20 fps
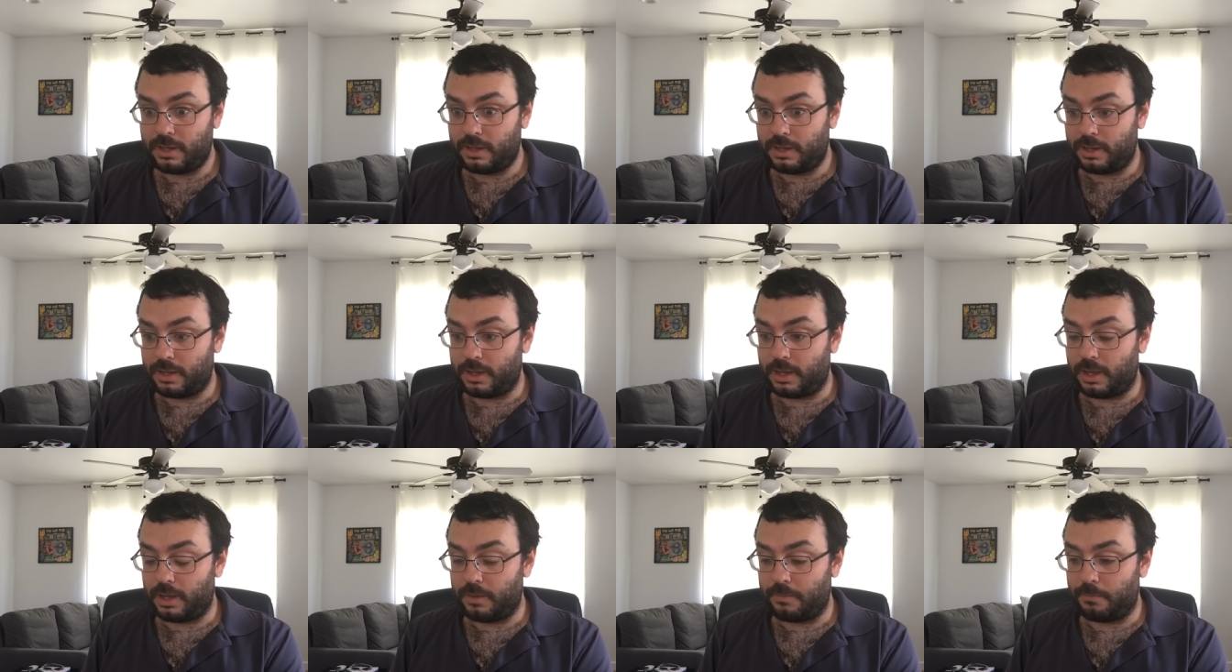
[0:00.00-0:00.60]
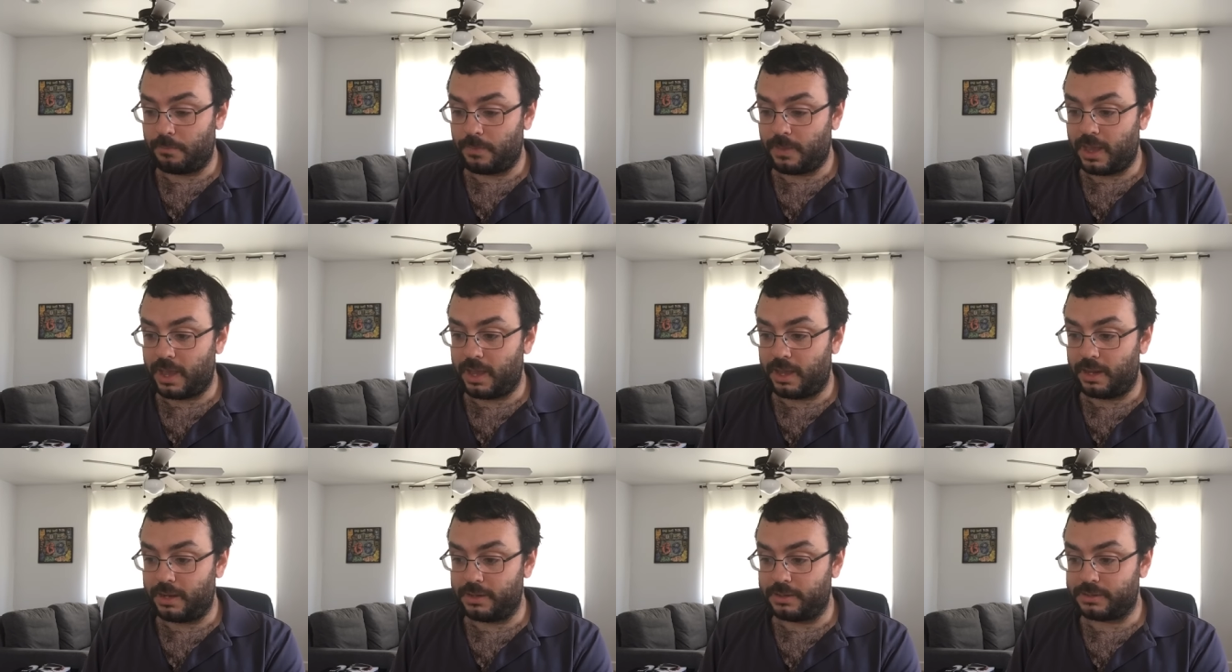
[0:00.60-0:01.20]
um,
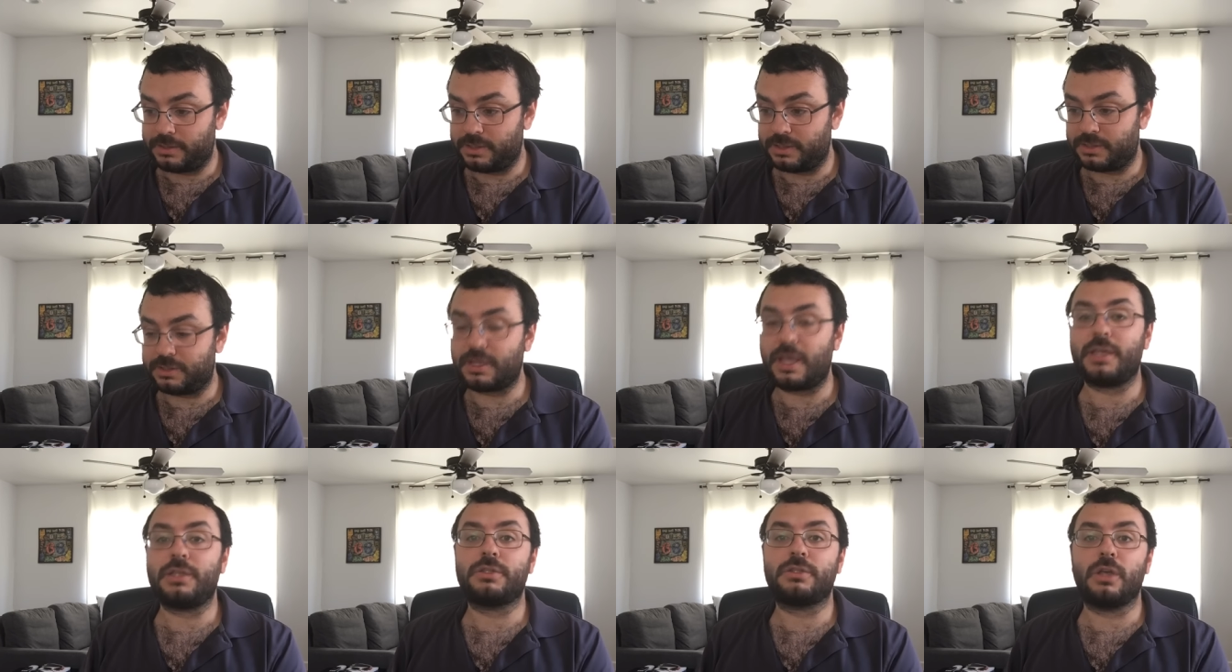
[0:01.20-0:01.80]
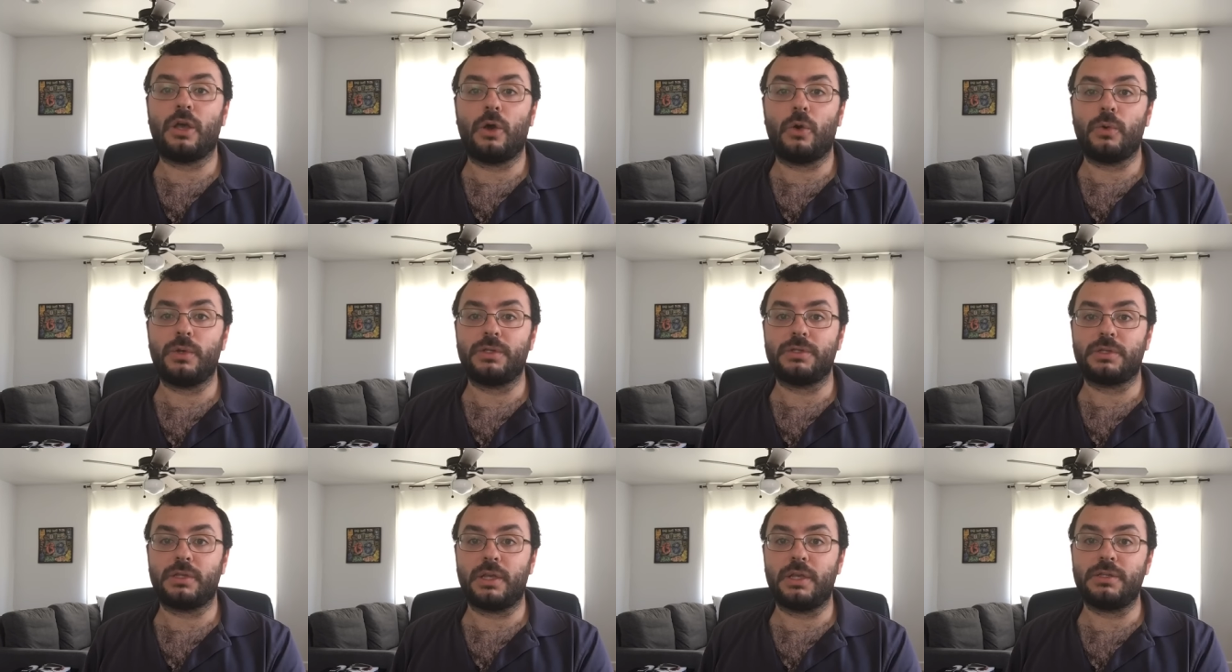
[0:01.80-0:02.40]
and to say so is,
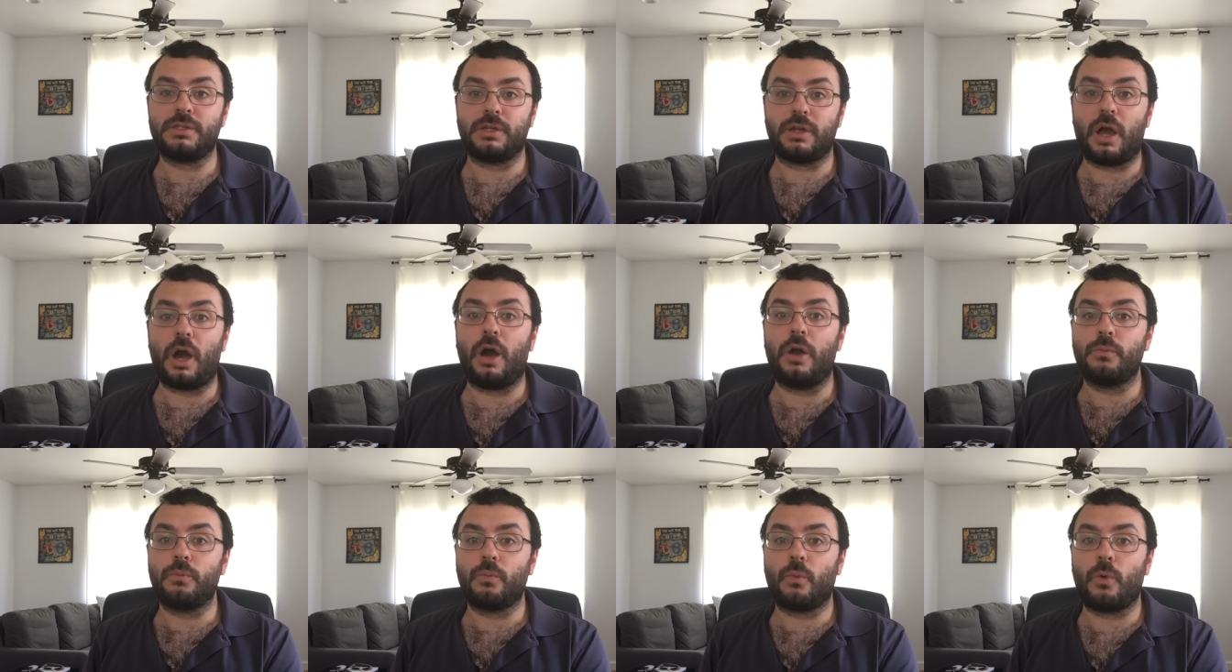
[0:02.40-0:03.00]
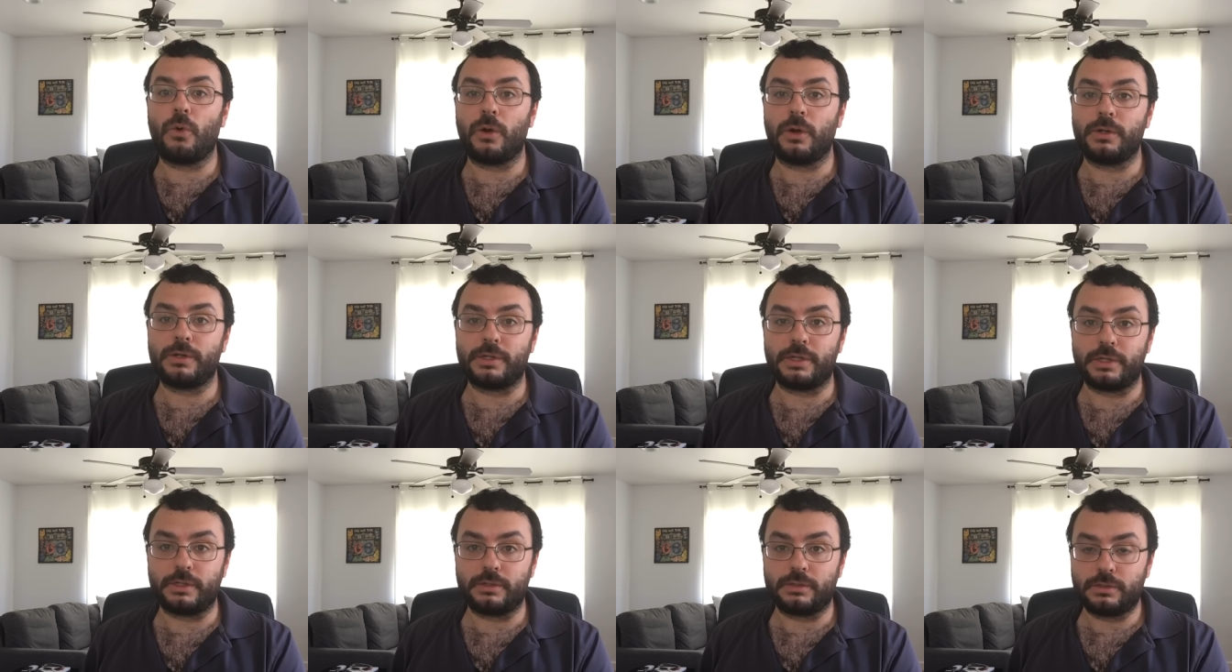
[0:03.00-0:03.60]
is an
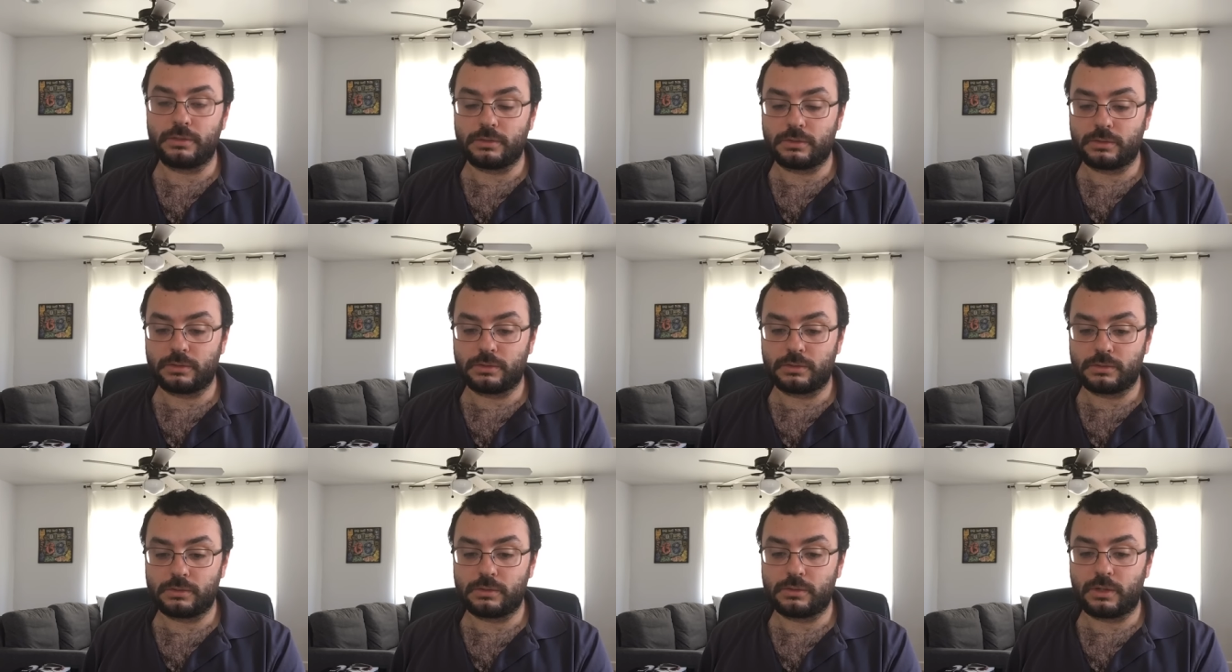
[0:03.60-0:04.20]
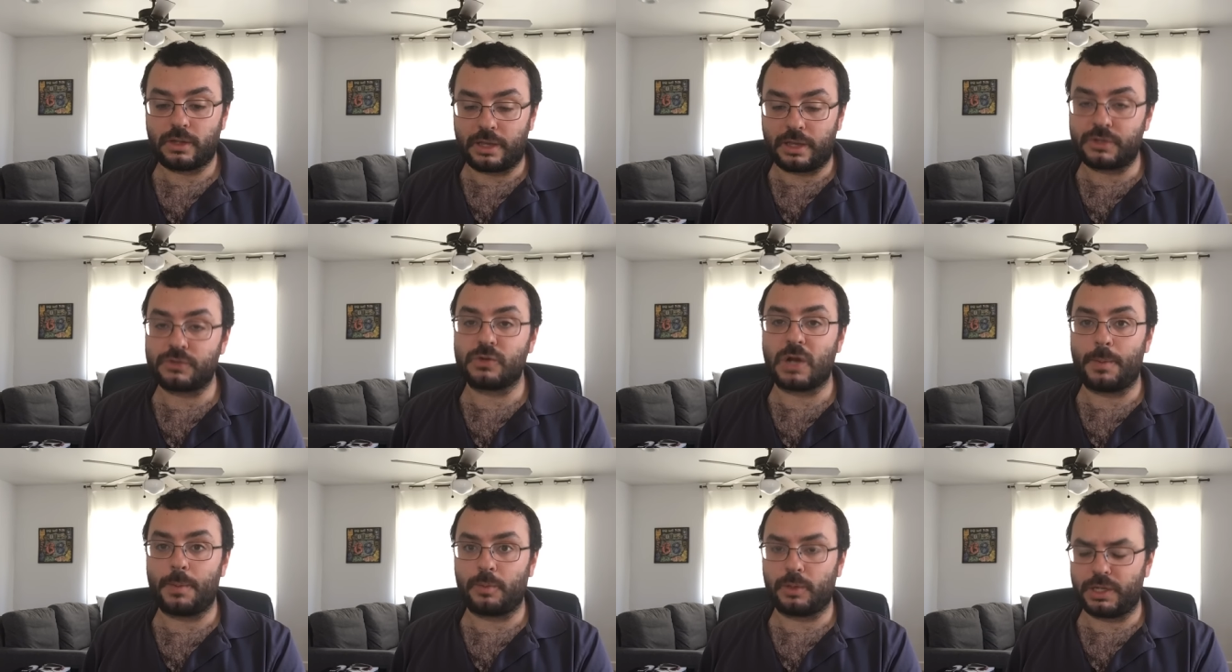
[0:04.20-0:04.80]
unwarranted
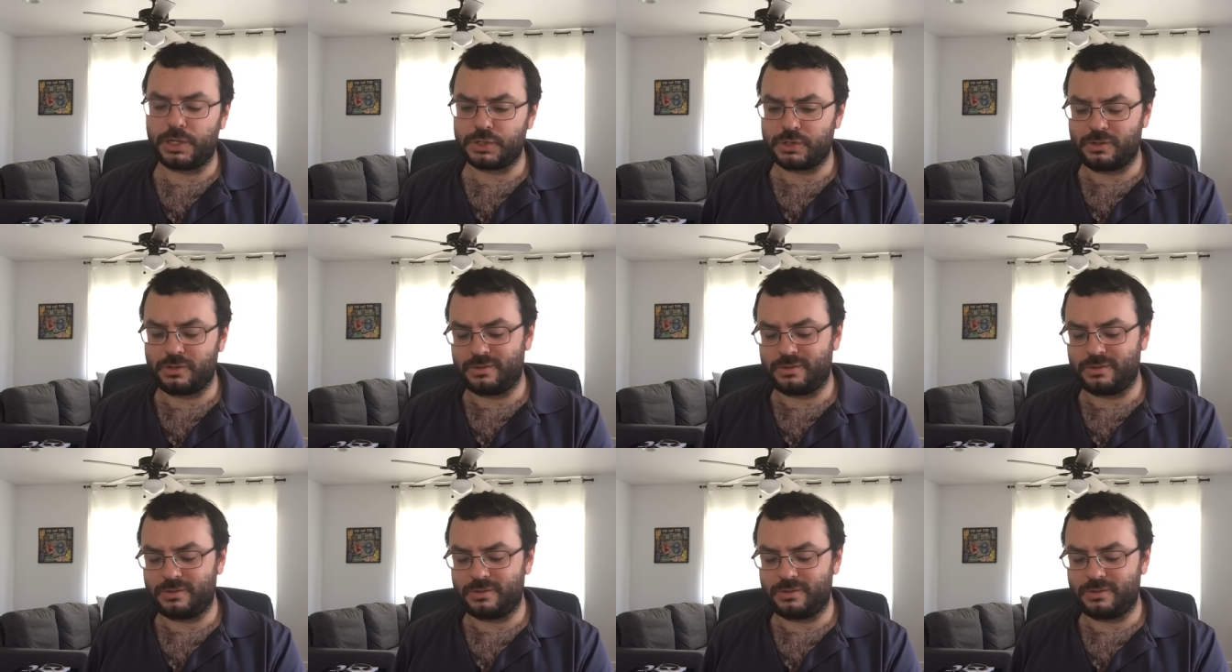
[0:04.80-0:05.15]
extrapolation.